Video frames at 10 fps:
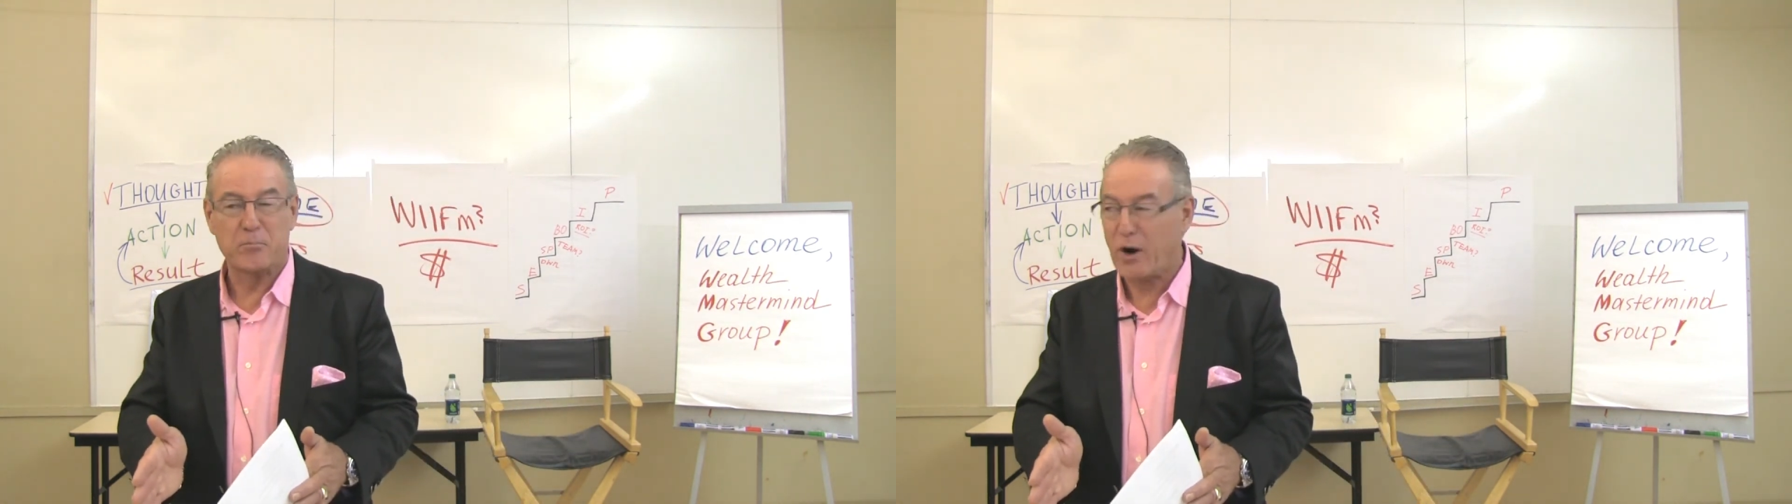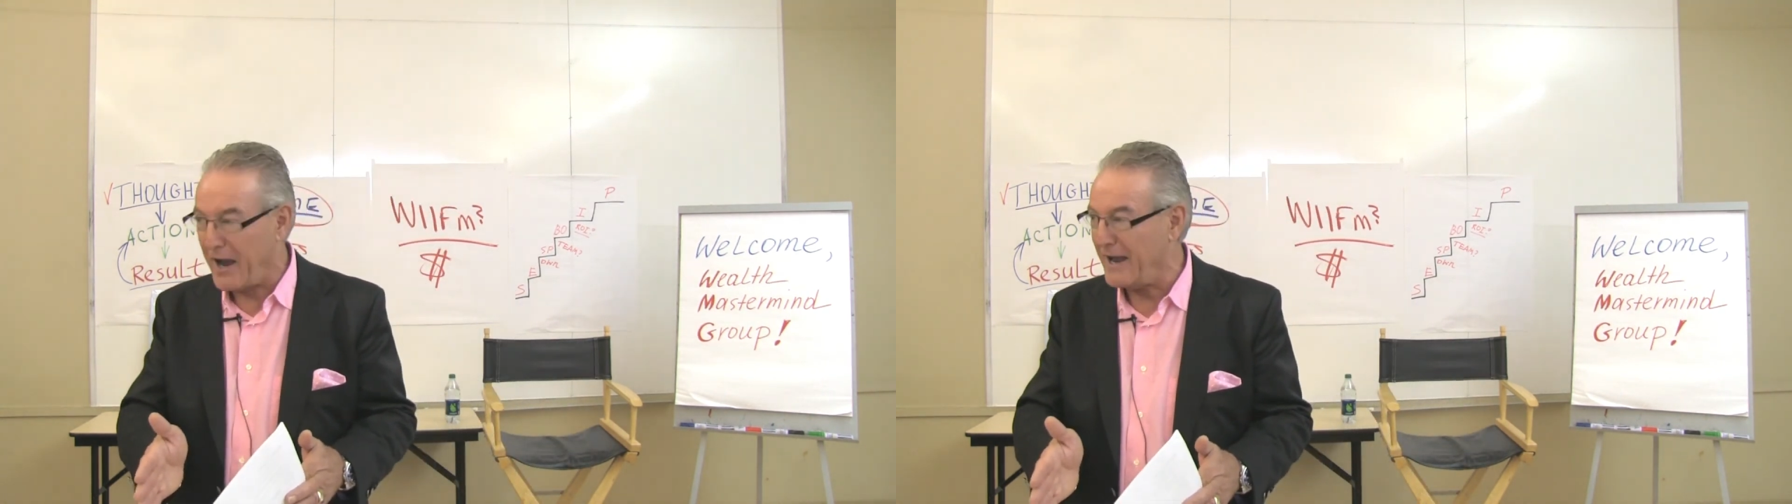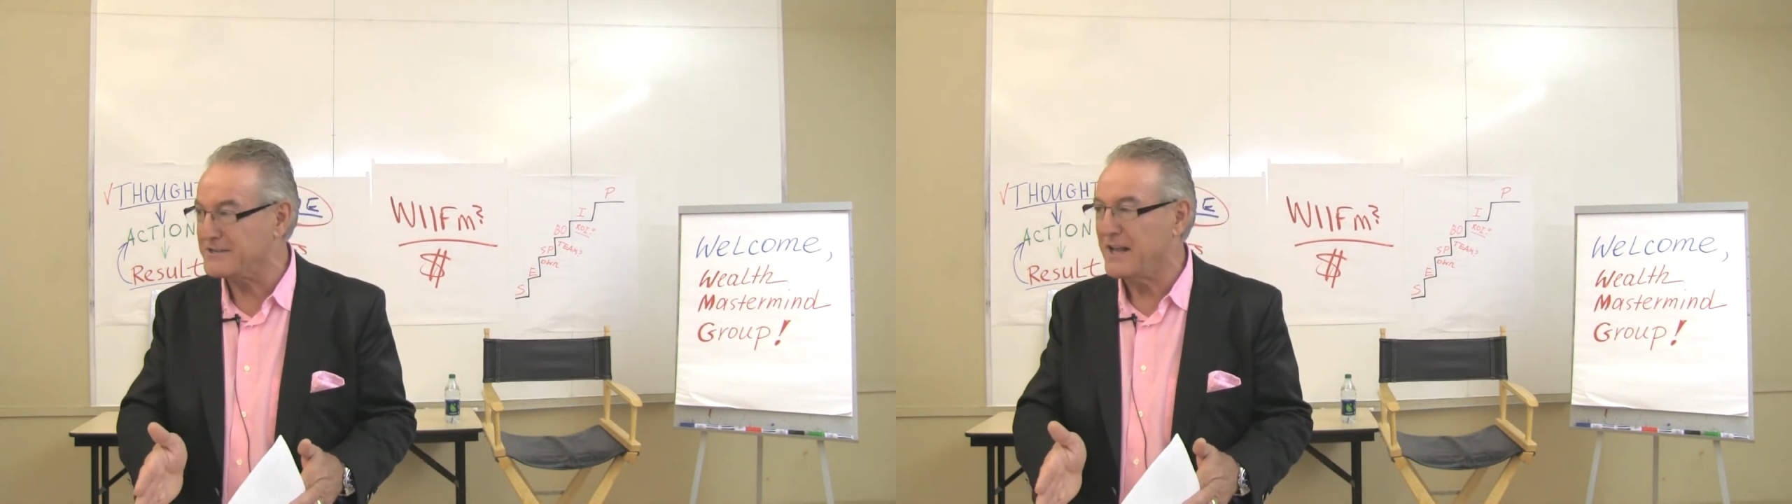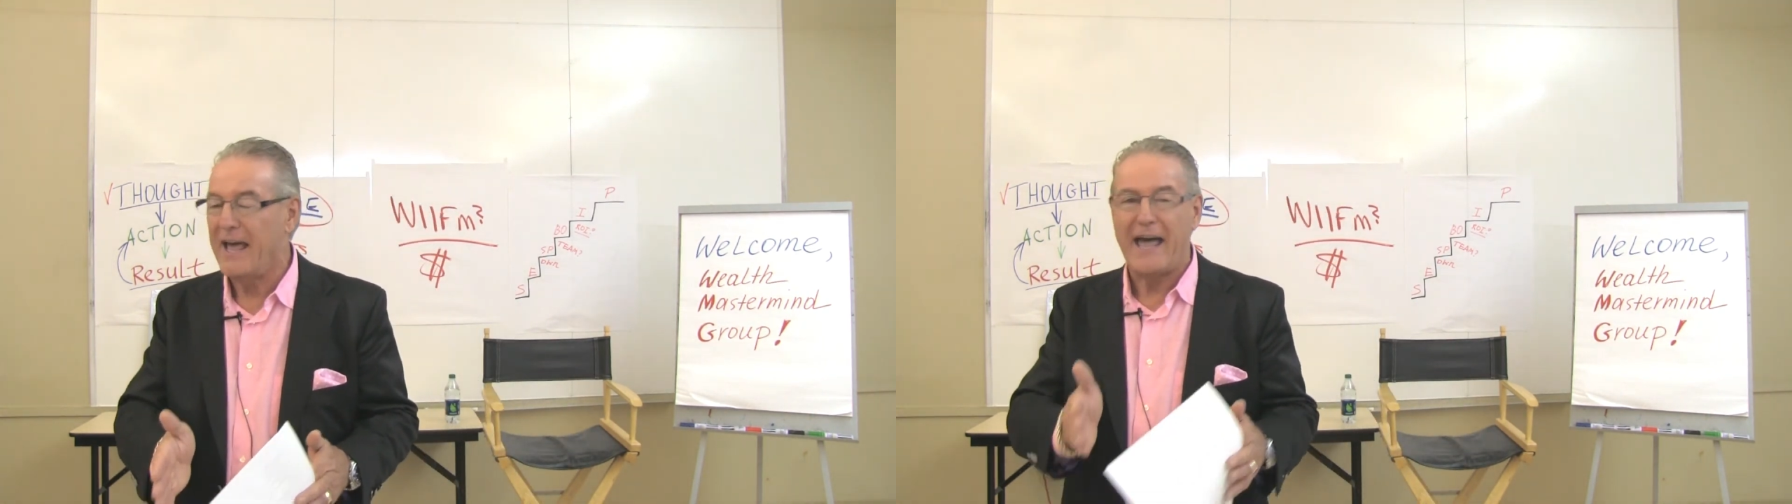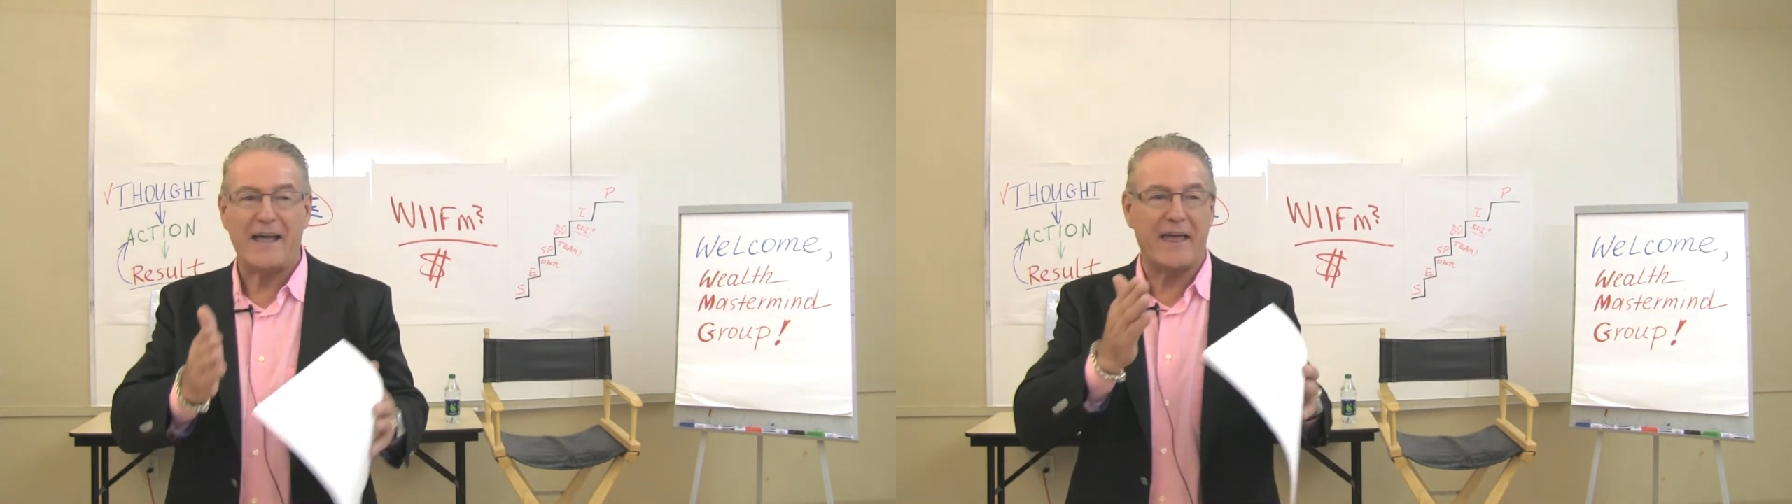Price.
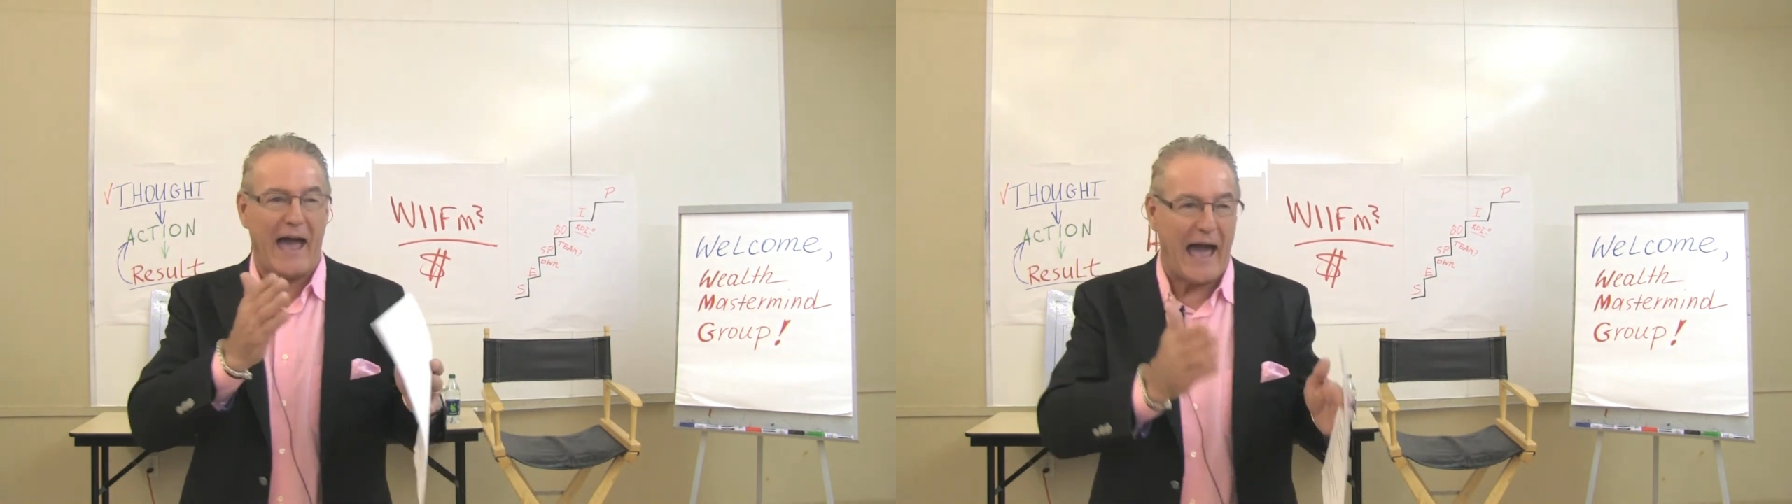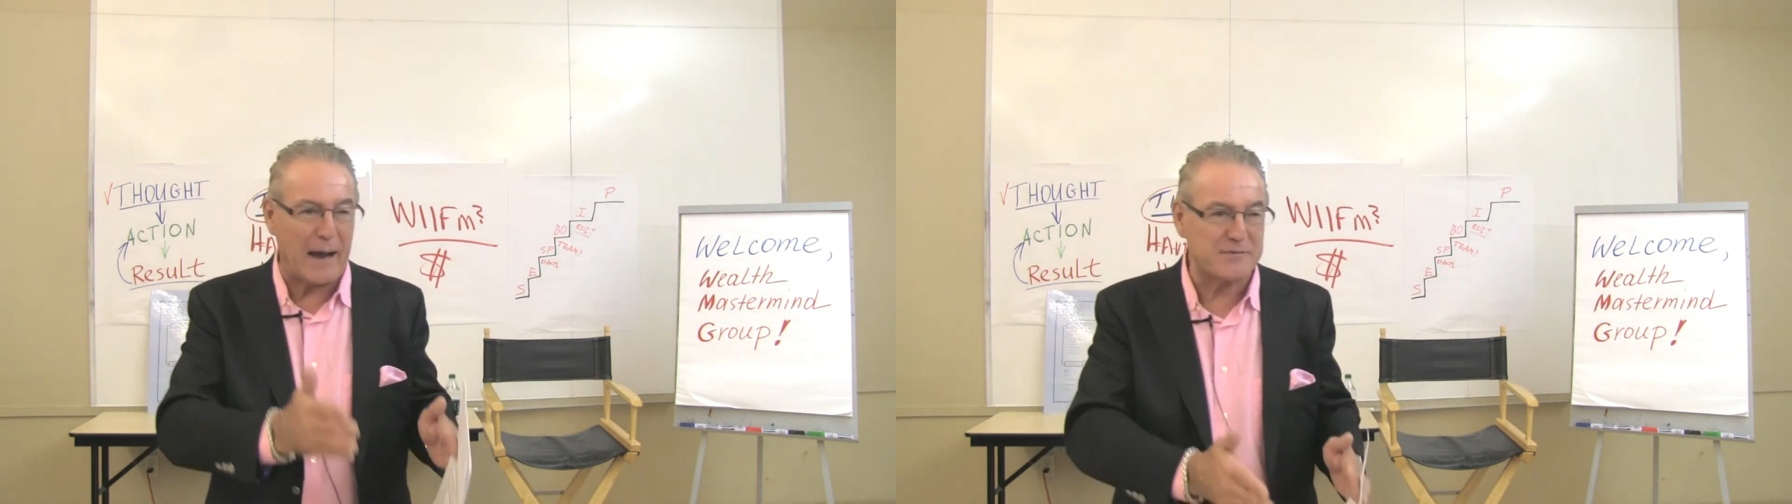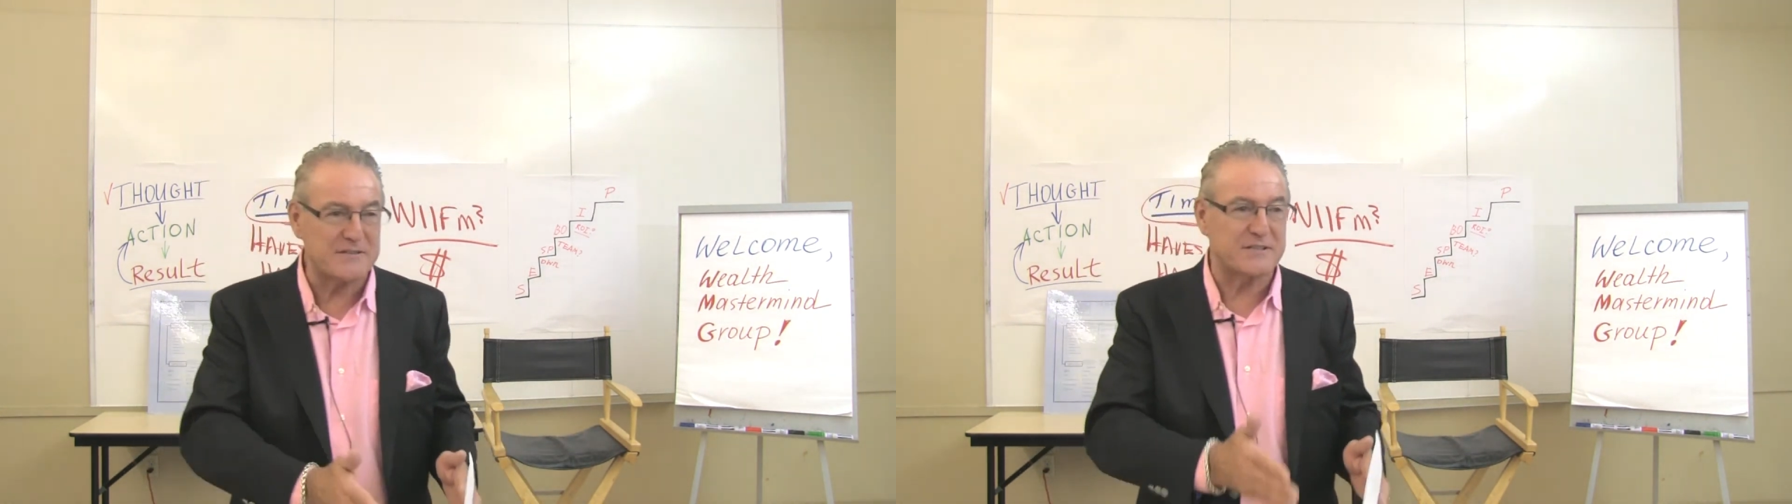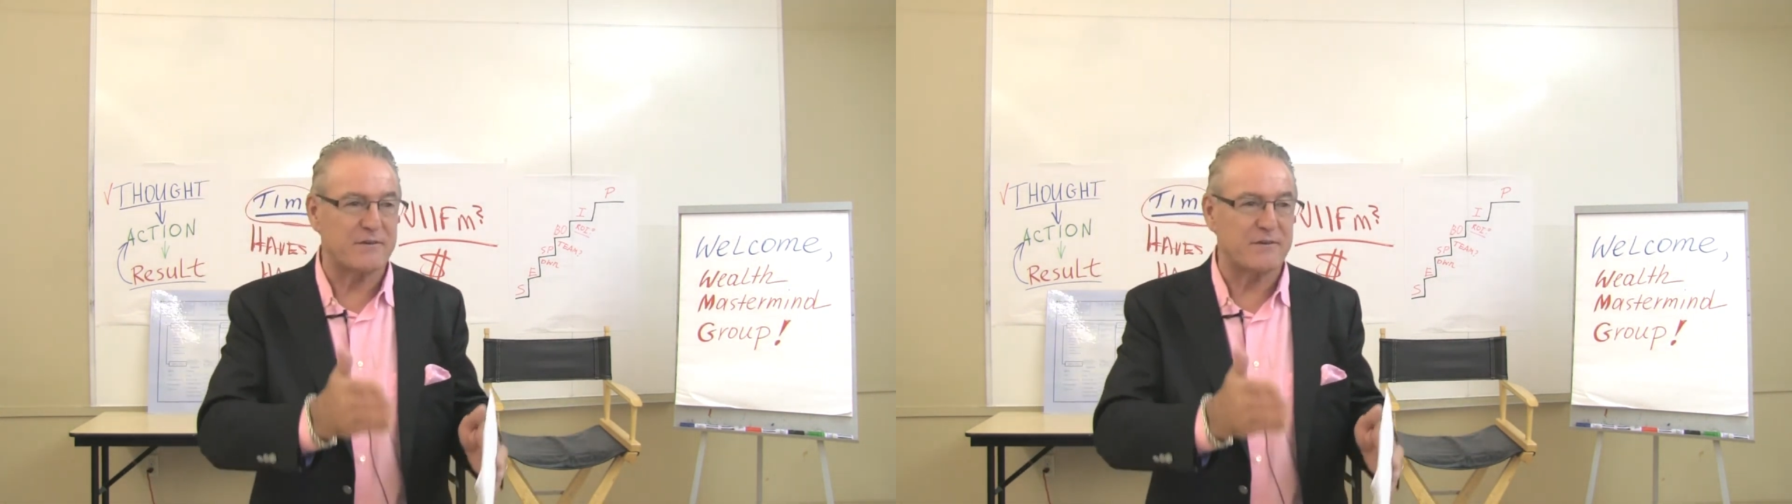In the absence